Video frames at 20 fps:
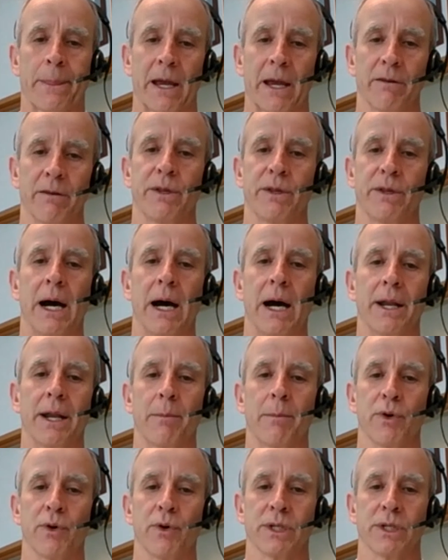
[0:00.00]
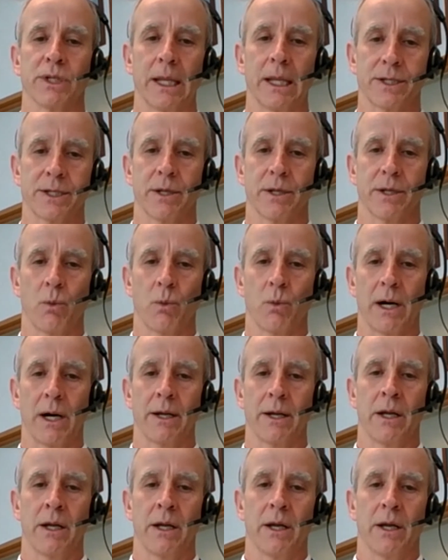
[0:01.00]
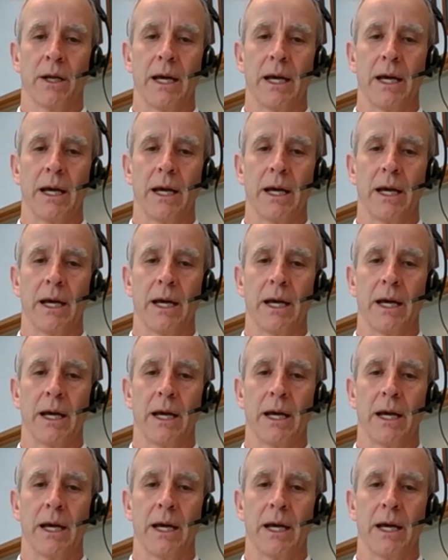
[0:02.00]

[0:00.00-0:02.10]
And if the R number is less than 1,